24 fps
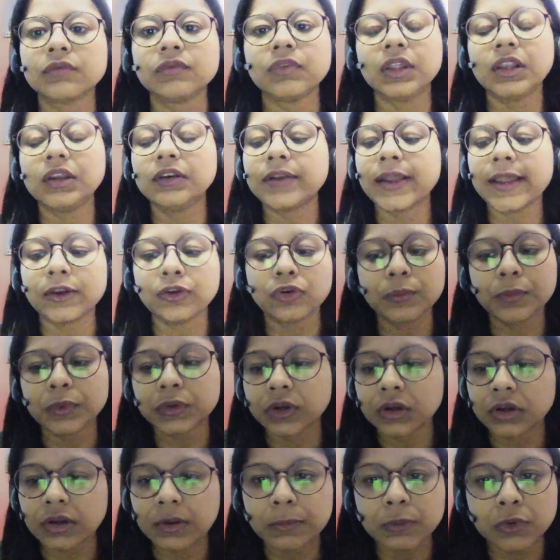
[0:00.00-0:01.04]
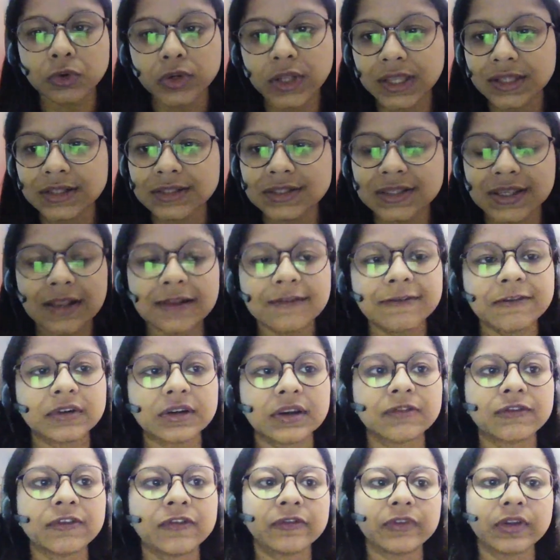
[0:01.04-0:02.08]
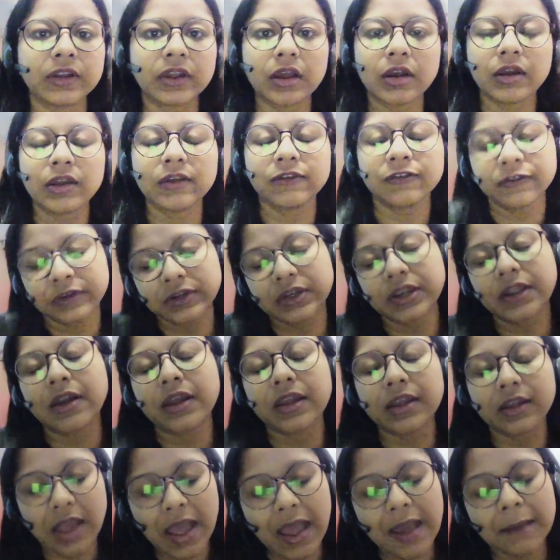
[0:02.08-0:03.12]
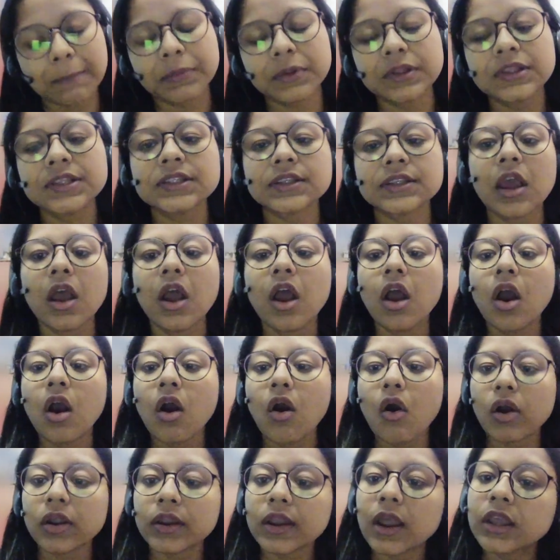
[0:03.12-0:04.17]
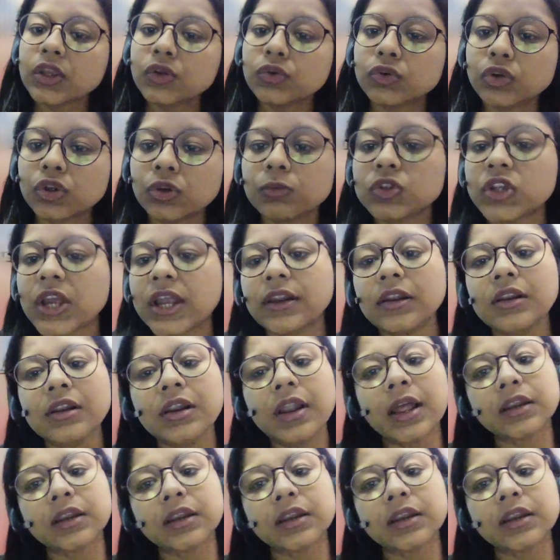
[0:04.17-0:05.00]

We'll try to put it up today itself if, uh, if it uh, happens on our YouTube channel.